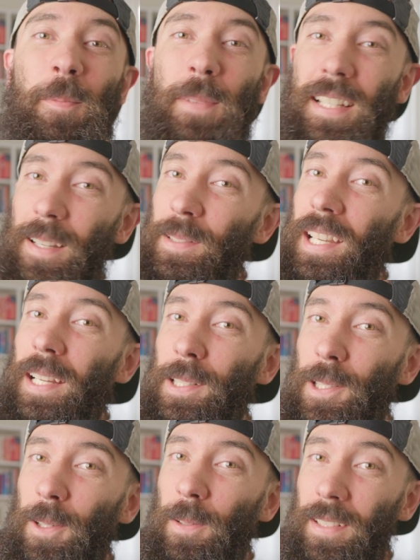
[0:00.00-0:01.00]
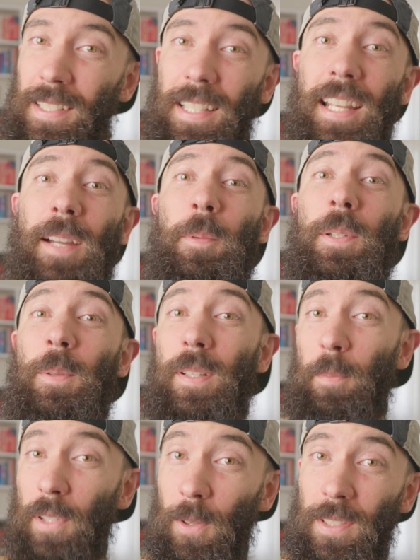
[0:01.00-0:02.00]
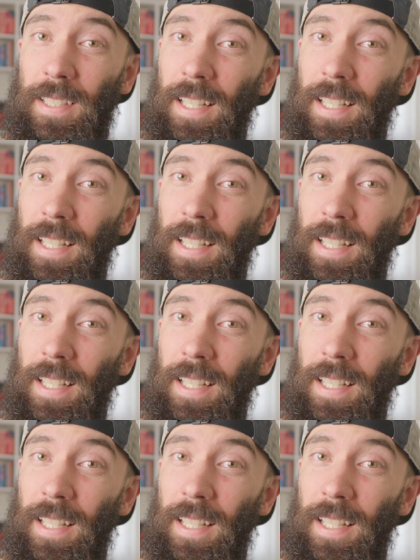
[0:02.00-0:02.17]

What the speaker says: my name's Andrew, and today we're doing a pros and